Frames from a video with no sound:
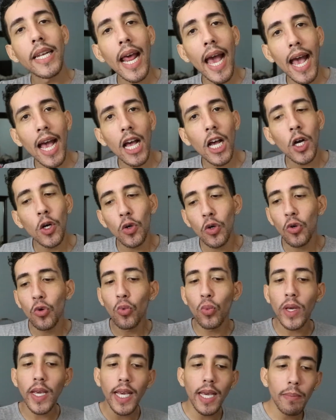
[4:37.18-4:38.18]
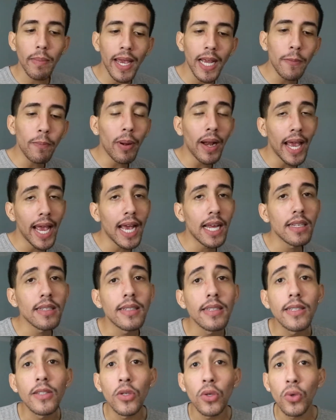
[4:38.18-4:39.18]
Now, we made
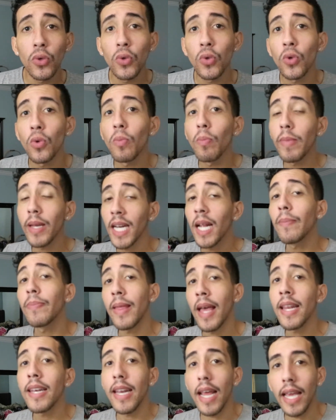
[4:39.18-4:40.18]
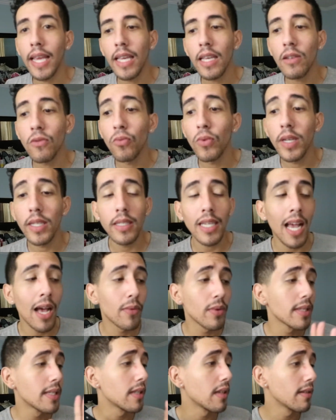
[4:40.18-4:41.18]
plans to meet up that night, which I
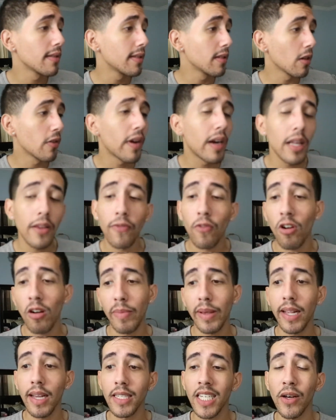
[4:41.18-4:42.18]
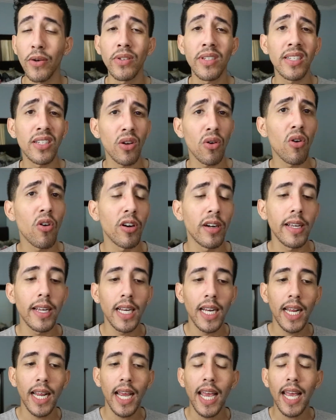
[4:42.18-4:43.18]
was so ready for because I was so horny,
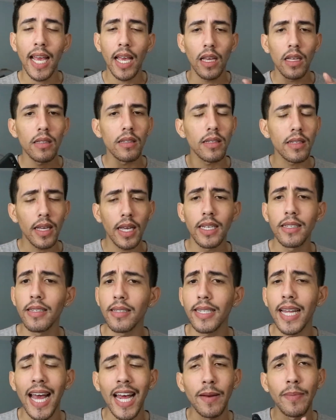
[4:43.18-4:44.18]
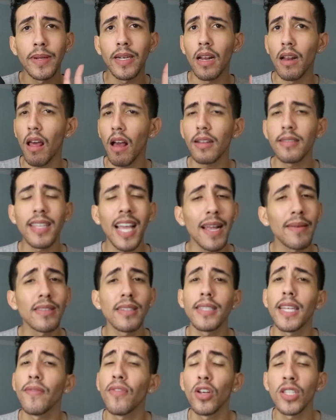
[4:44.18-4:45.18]
and it just had been a long time
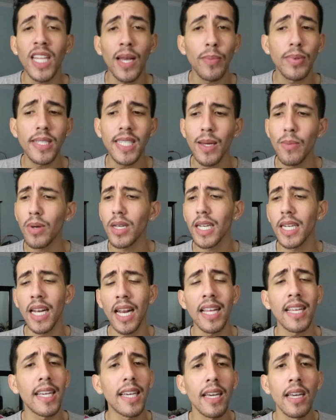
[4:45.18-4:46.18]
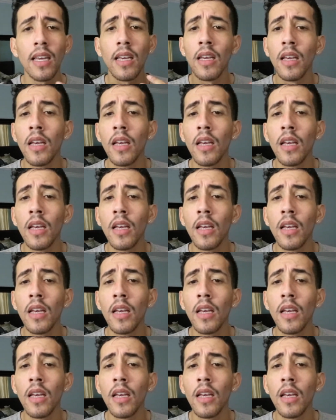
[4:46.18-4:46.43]
since I've hooked up with someone, and like,